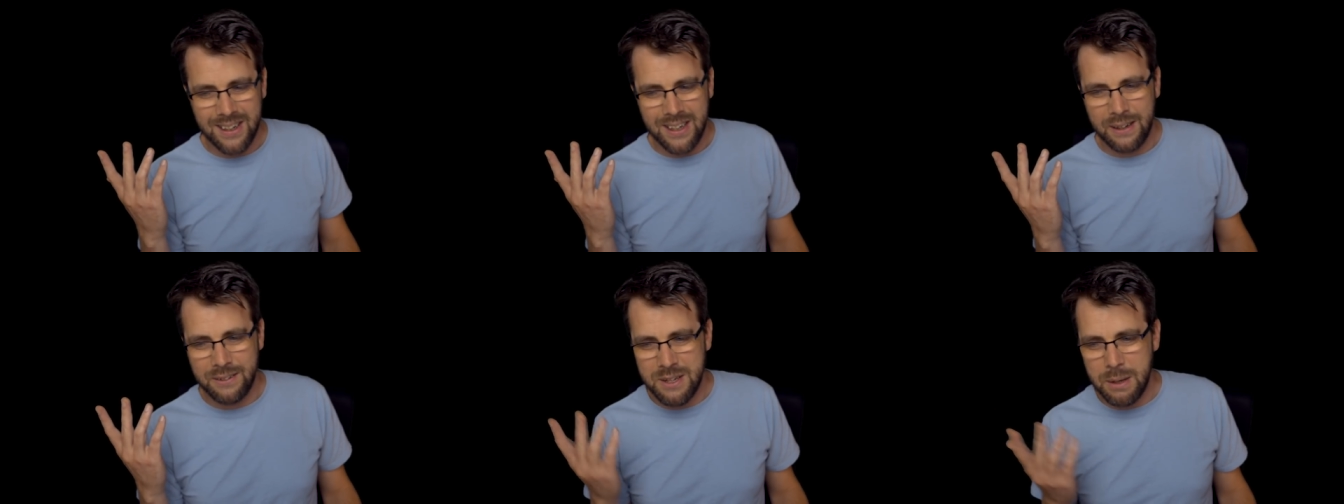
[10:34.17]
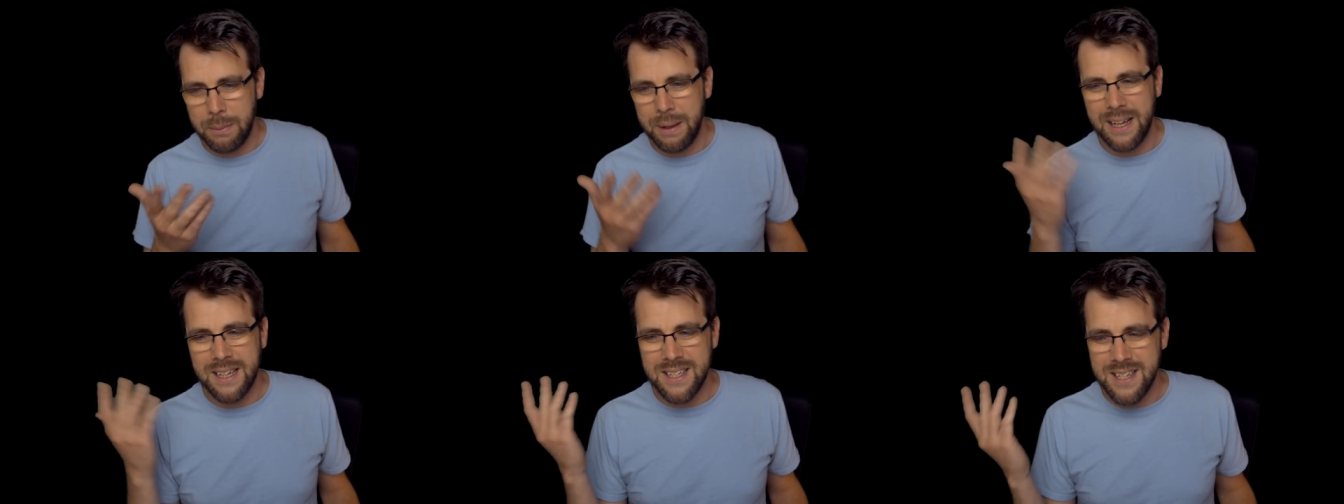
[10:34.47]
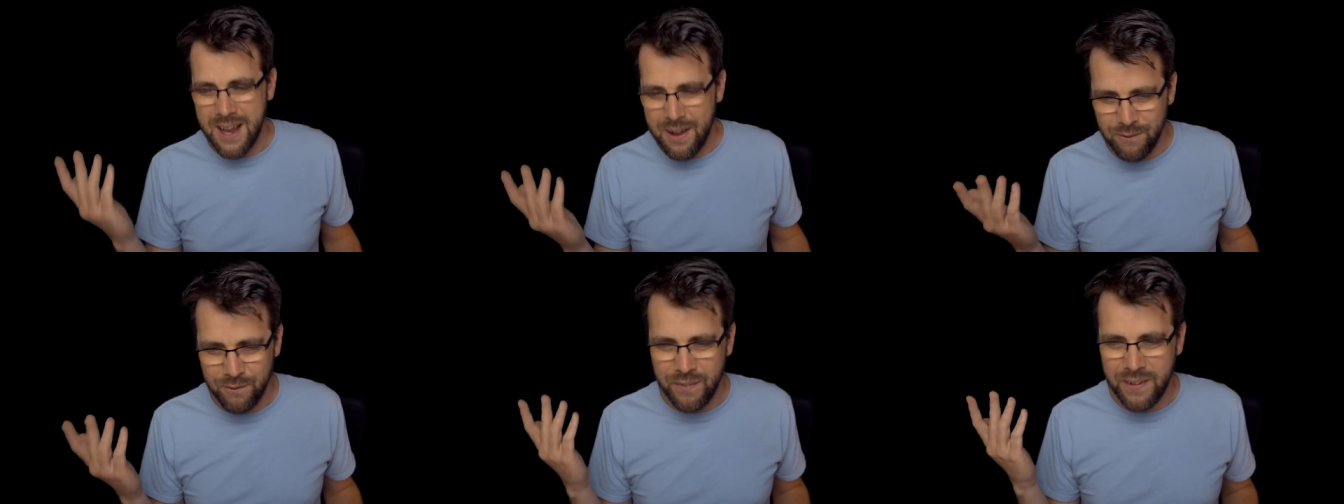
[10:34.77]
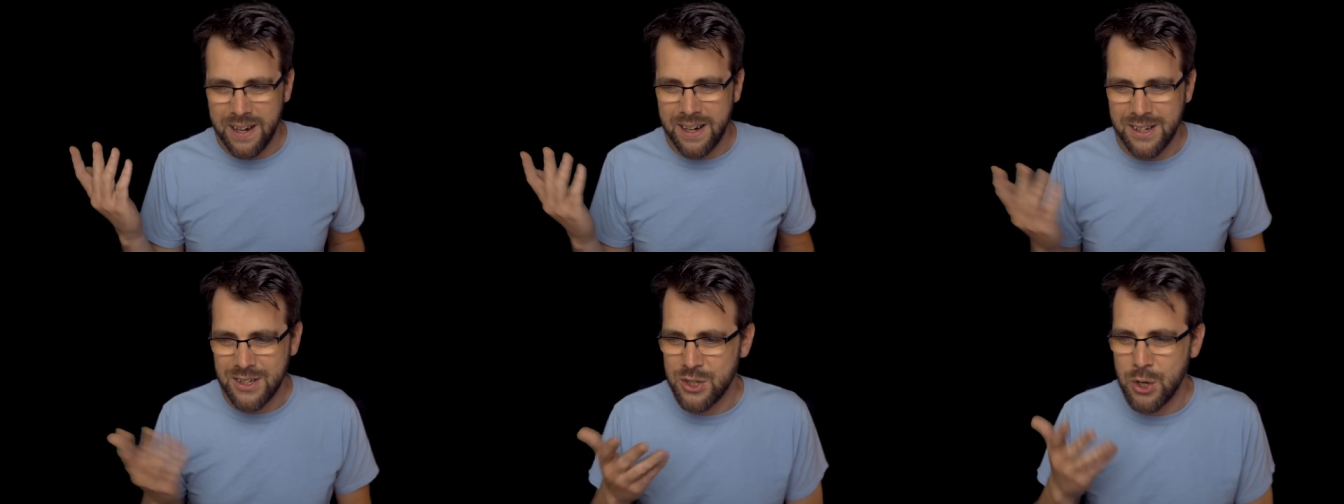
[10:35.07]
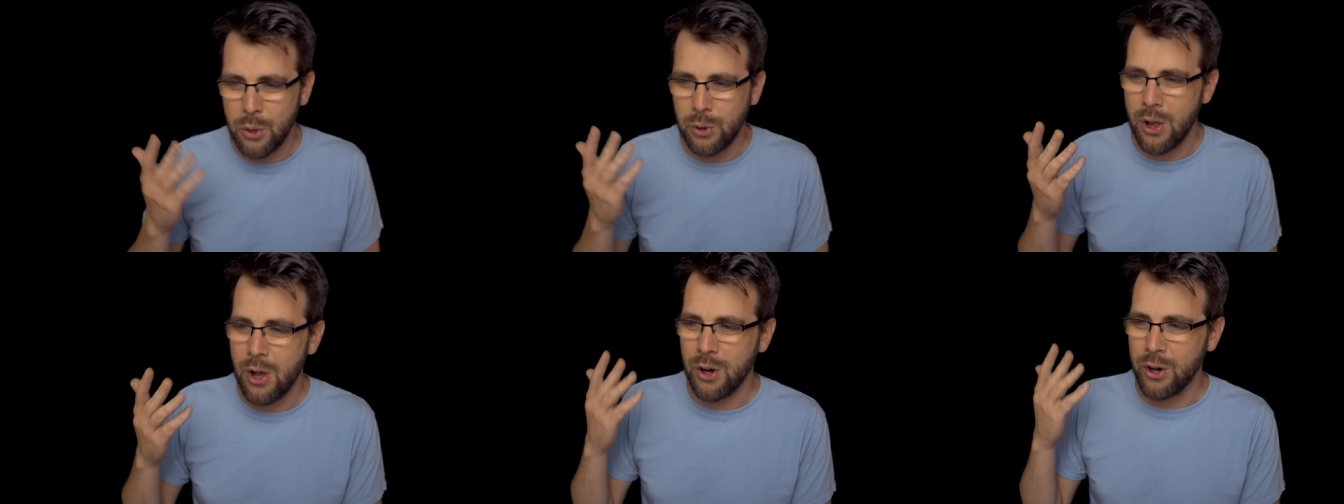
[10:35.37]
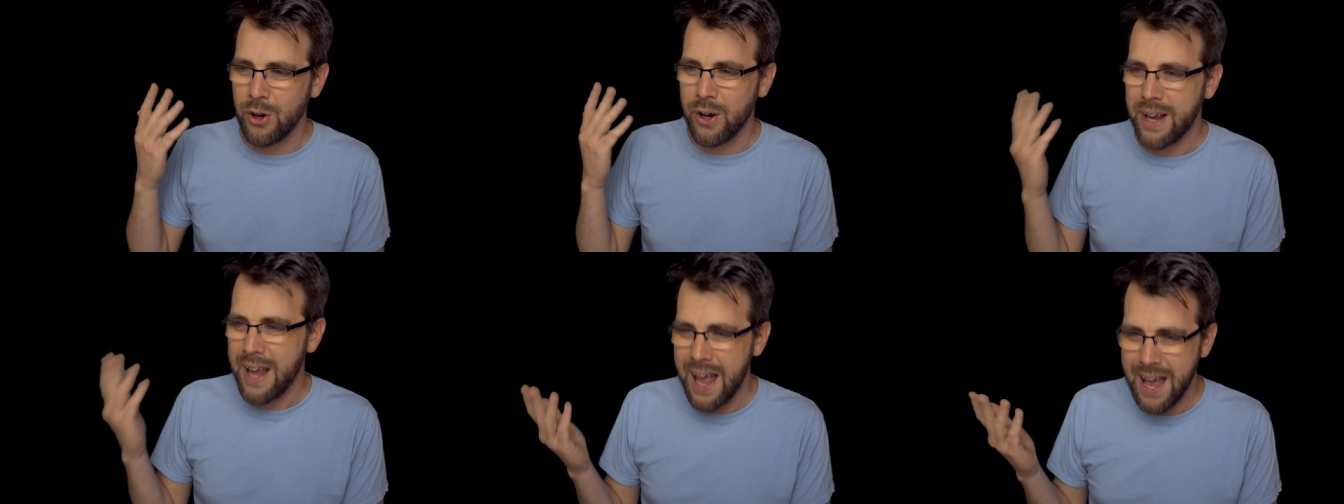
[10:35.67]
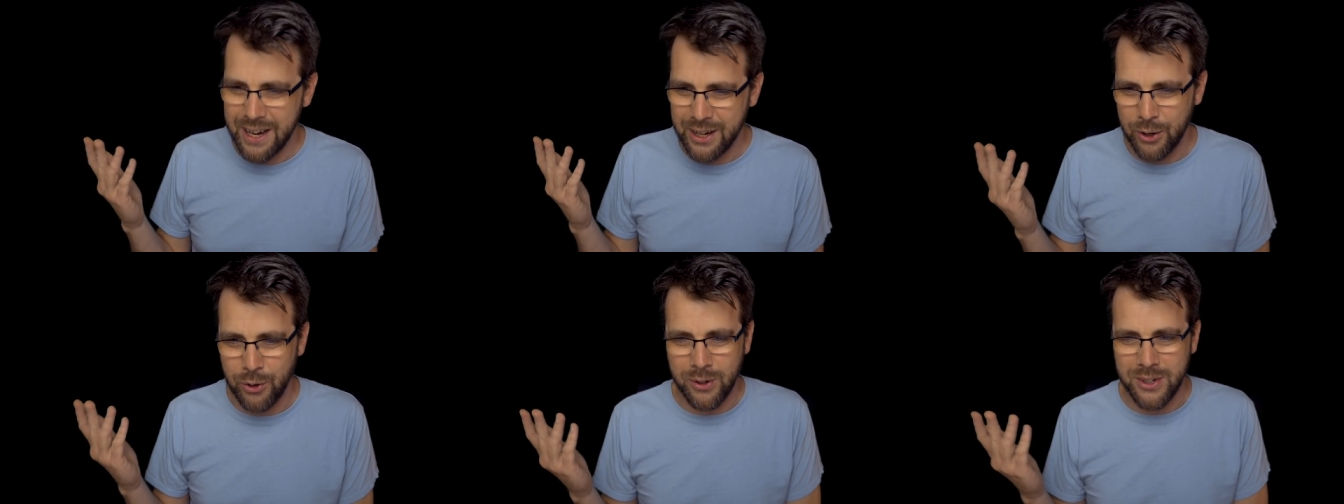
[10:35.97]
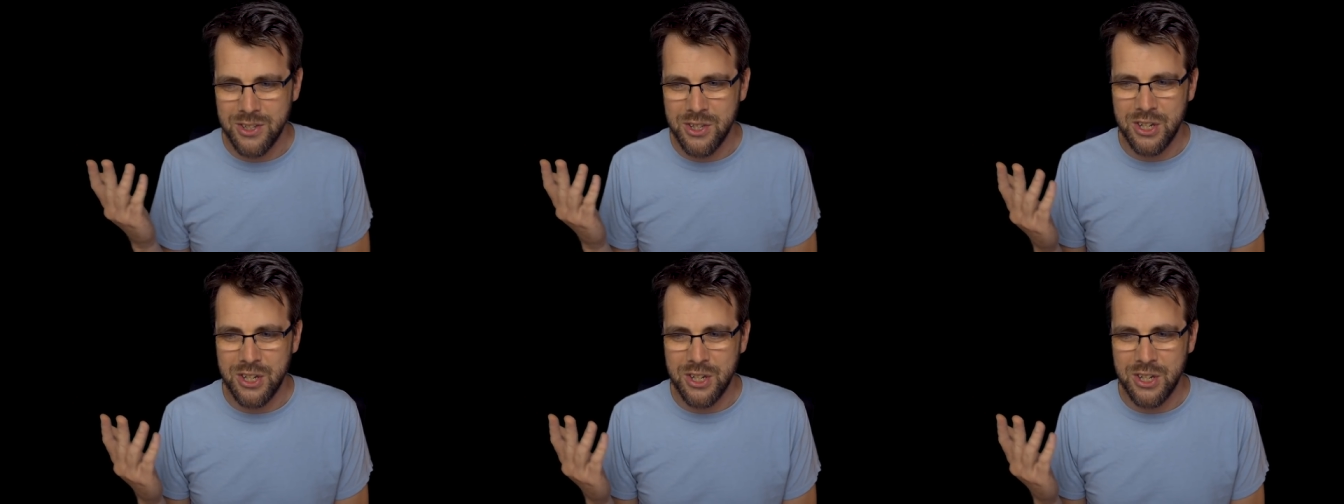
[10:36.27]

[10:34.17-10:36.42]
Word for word: if something is infinite, it's no longer a category.